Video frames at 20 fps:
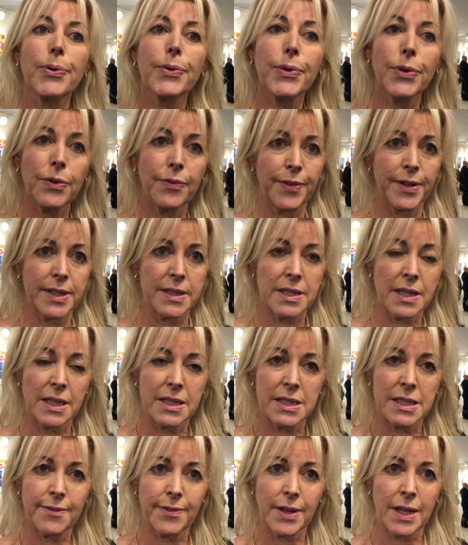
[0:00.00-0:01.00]
proven
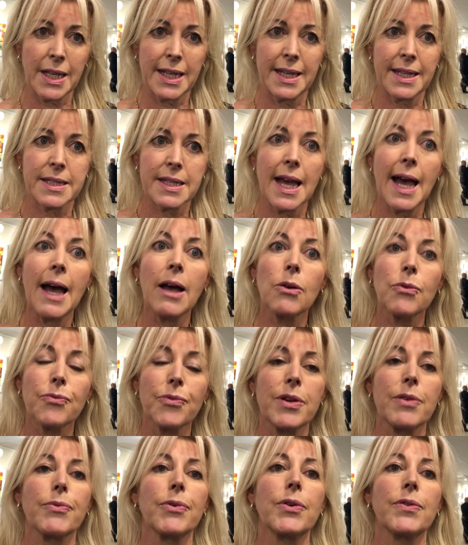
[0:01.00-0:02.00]
scientifically to help
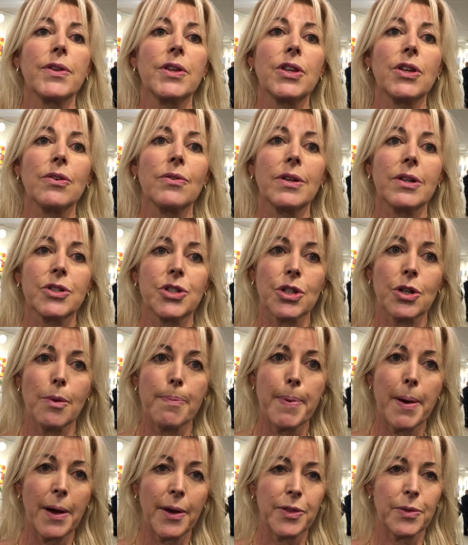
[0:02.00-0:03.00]
reroute the
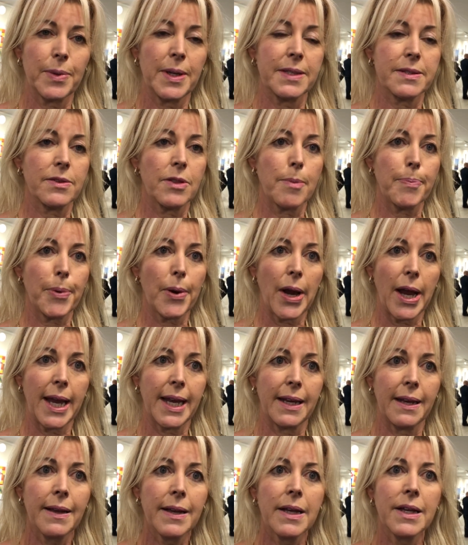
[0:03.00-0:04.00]
neurological pathways of the
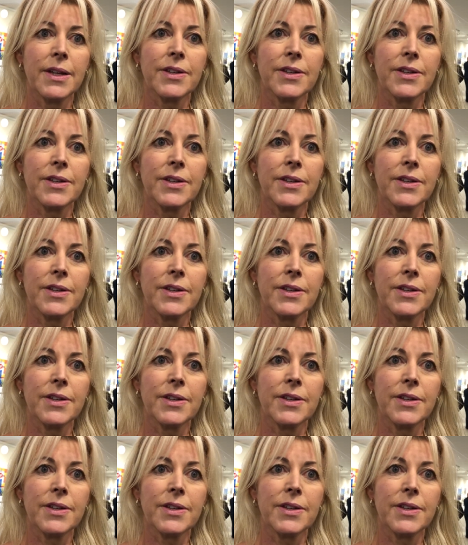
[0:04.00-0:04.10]
brain.